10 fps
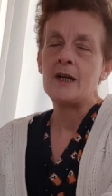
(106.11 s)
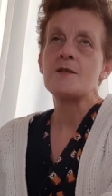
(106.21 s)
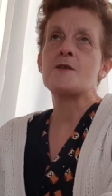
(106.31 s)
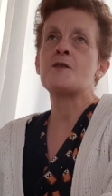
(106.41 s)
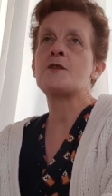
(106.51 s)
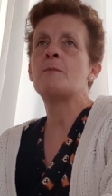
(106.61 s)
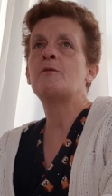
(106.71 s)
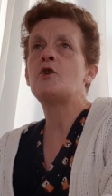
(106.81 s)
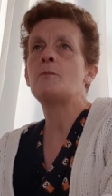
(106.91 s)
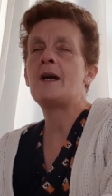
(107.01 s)
So, some
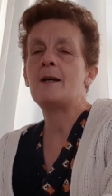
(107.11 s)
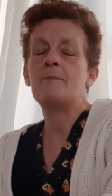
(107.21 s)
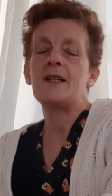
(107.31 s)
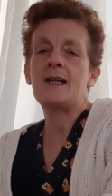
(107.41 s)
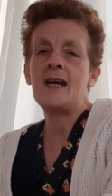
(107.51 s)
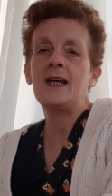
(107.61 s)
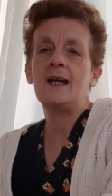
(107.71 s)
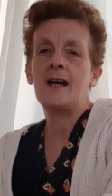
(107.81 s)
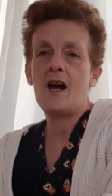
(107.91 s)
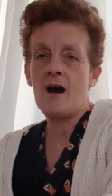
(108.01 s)
of you may be
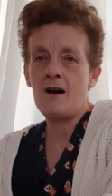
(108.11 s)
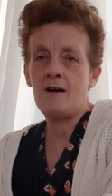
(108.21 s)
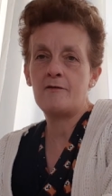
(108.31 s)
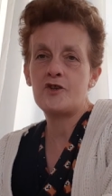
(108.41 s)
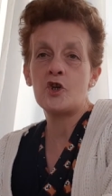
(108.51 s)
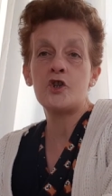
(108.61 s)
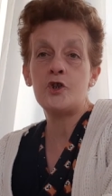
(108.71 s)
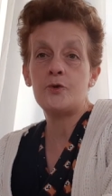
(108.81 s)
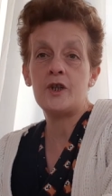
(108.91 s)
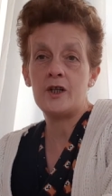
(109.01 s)
thinking of your
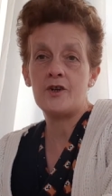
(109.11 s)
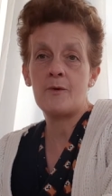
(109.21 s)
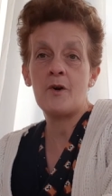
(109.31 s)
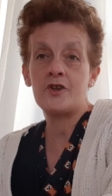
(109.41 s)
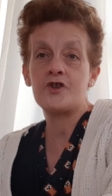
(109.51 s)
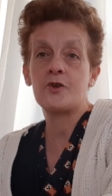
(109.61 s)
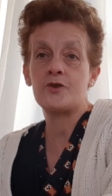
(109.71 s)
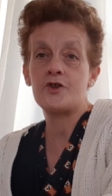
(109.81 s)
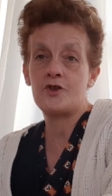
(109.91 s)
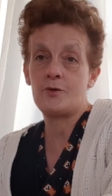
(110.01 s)
new year and what you're
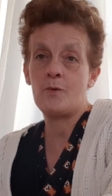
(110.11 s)
going to do,